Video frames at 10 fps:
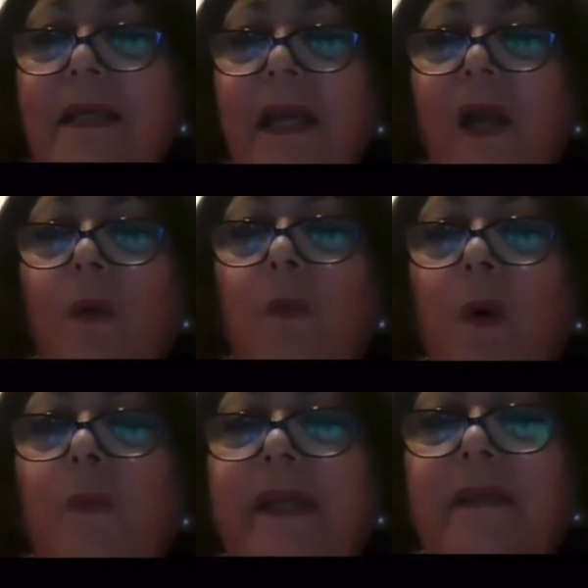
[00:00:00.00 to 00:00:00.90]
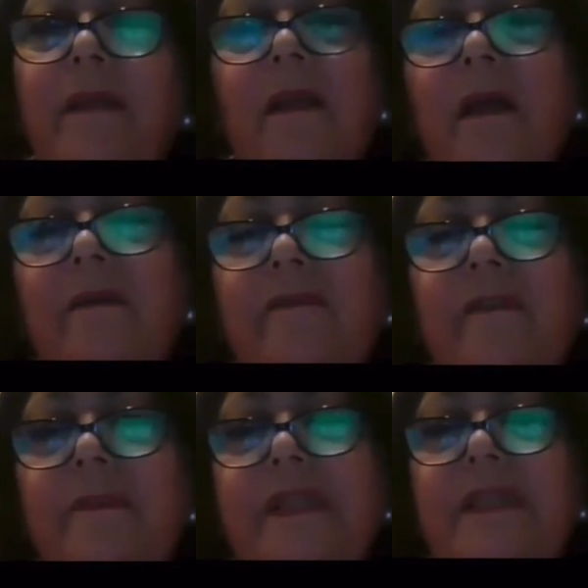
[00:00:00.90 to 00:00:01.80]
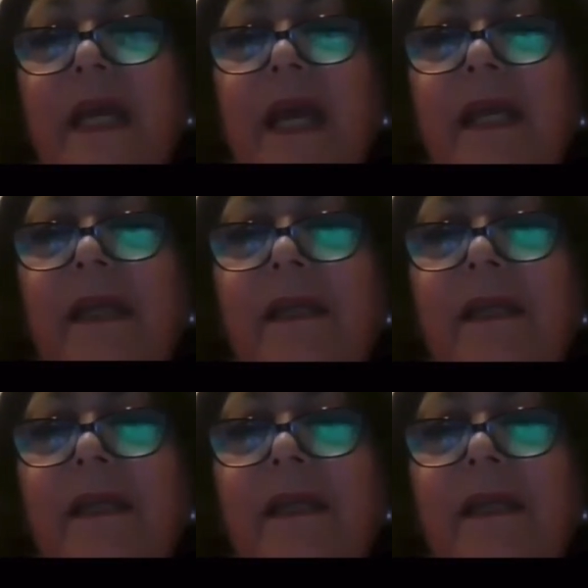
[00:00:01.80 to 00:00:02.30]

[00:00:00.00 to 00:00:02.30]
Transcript: what we can learn from today